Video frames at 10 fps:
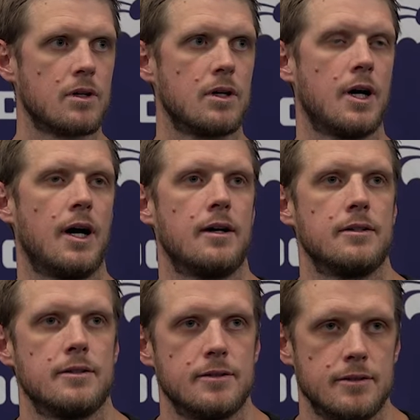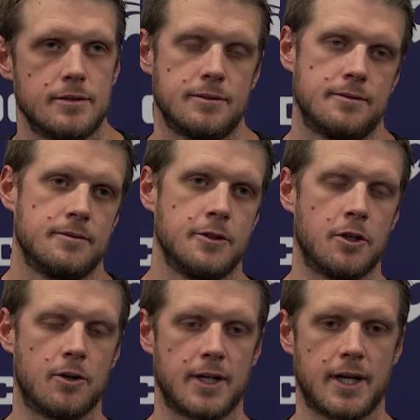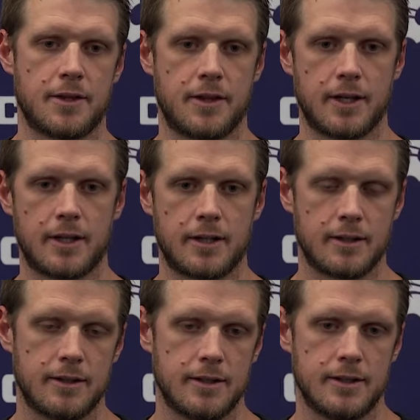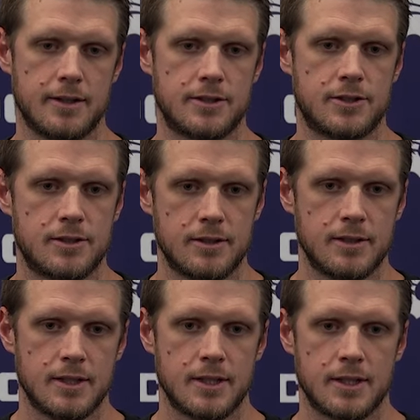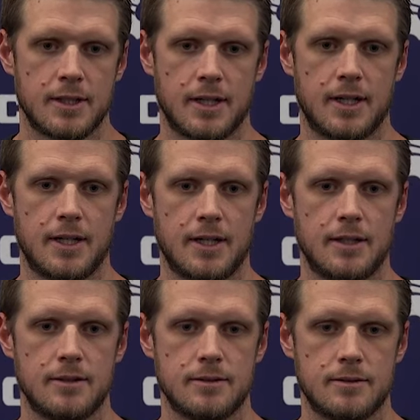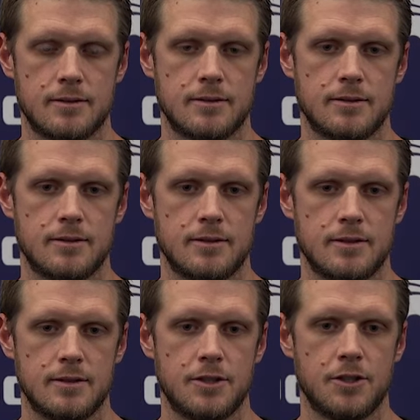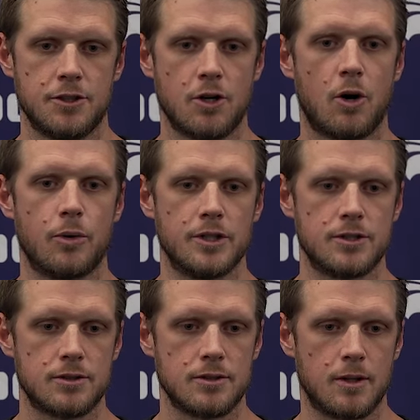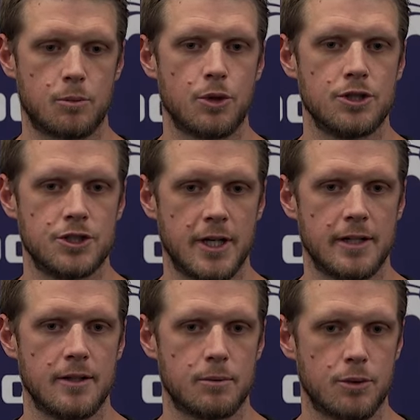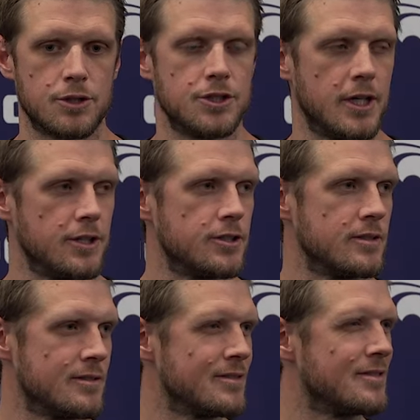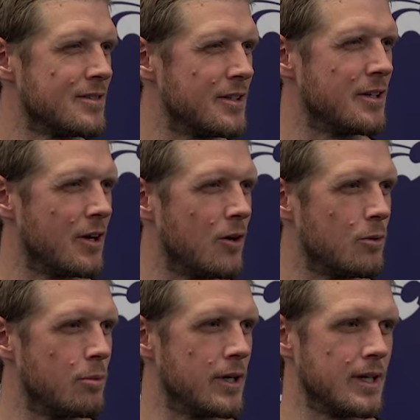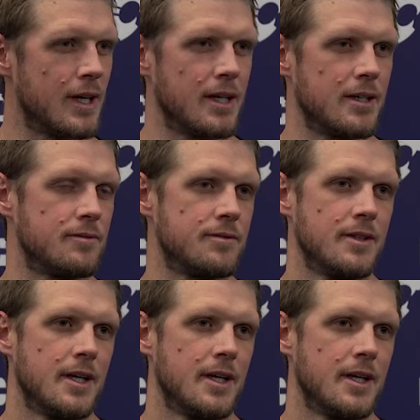Uh, you know, I, I think it's uh, you, you always appreciate the appreciation, you know, but if